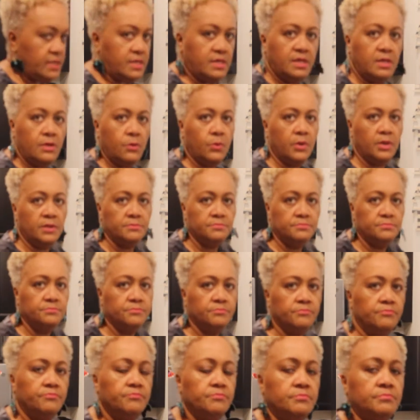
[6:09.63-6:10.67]
quinoa.
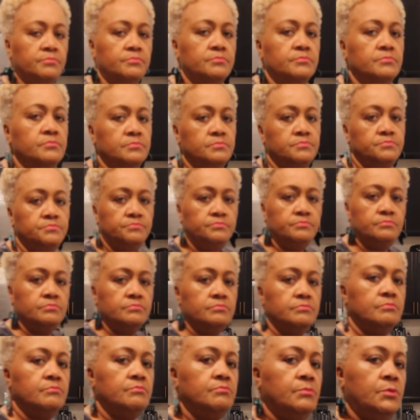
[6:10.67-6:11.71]

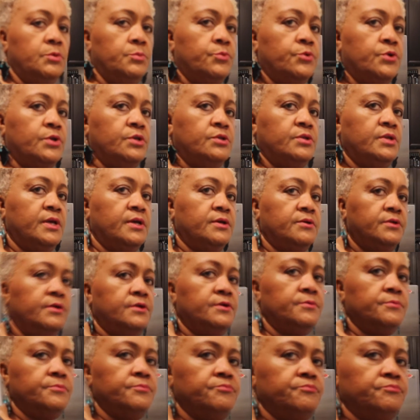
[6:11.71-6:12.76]
Let me bring you down
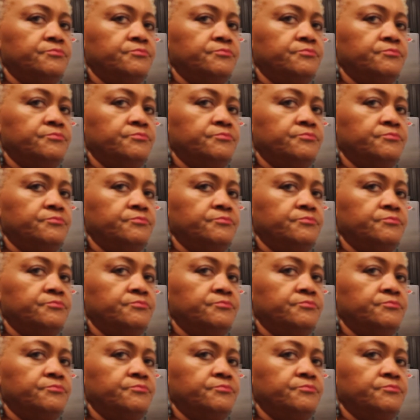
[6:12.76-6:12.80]
here.